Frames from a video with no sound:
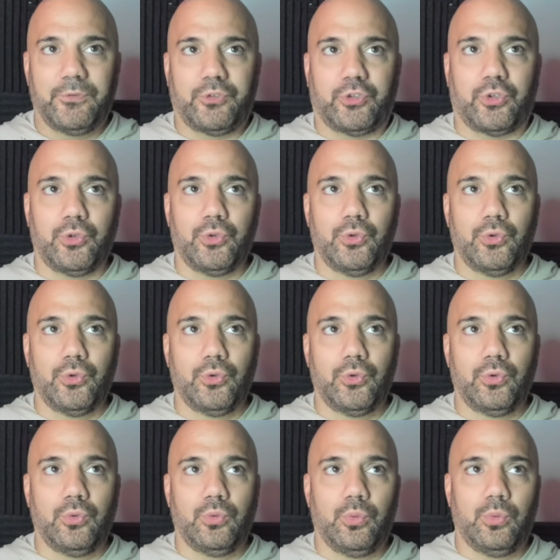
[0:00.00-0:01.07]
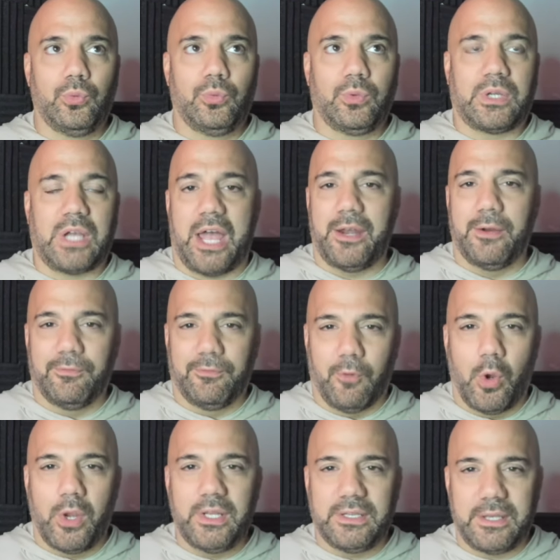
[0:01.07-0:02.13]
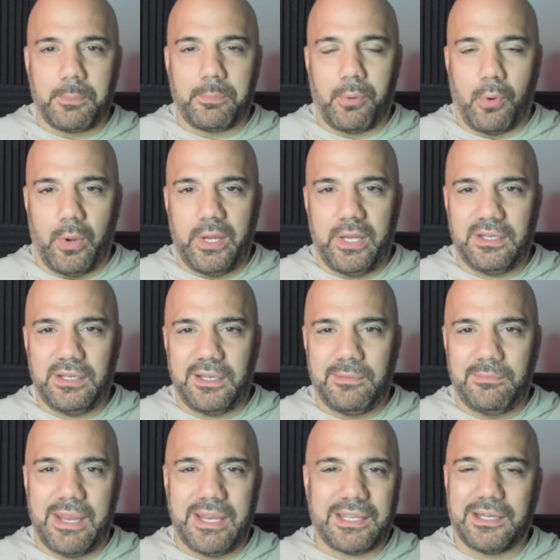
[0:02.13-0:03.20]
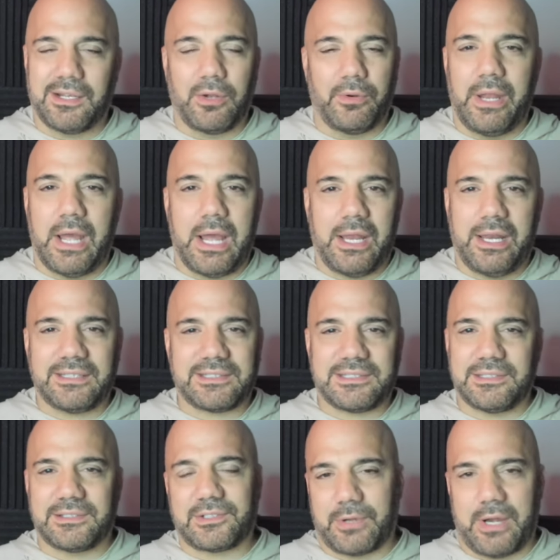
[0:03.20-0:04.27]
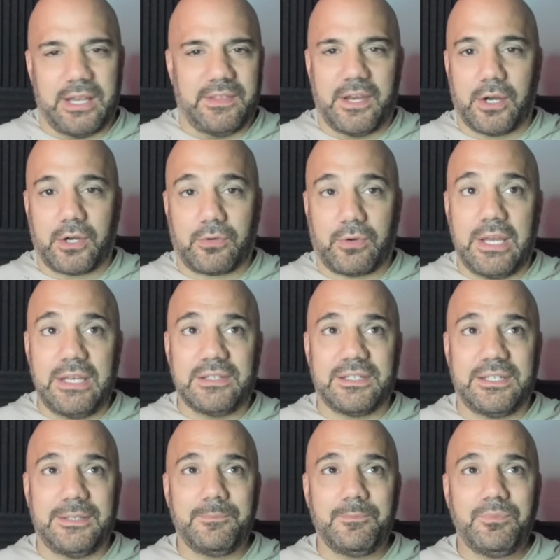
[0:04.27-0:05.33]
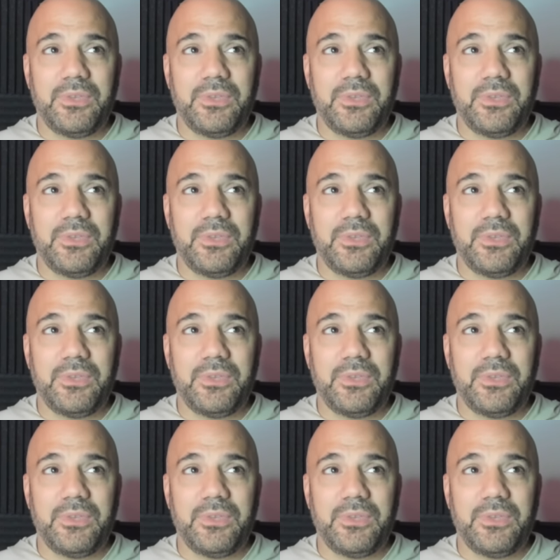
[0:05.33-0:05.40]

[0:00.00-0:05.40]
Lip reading: to kind of void their point and make it go, nah, that's just crazy. They're crazy.